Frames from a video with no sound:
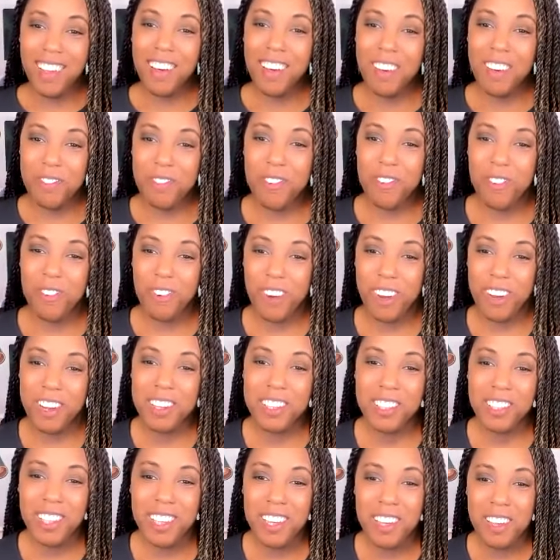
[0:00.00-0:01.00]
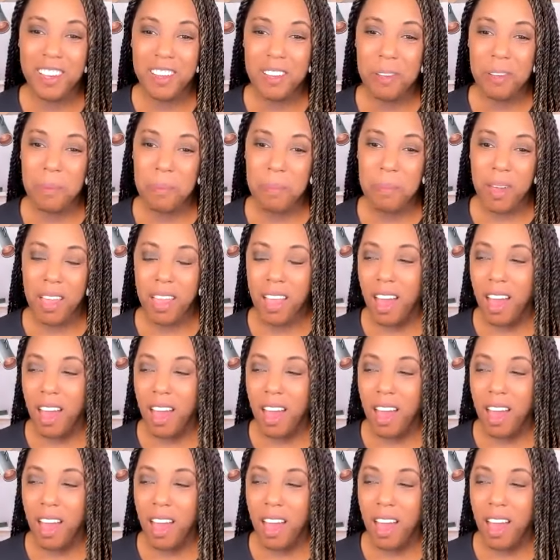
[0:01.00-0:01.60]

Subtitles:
of course, but